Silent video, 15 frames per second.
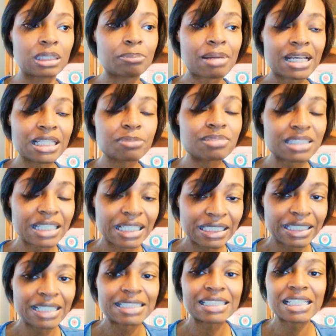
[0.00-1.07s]
And by him
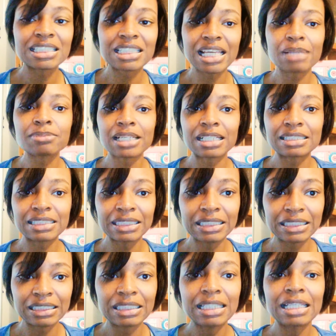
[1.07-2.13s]
saying that 10 times out of
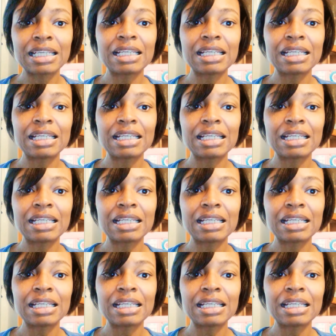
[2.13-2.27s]
10,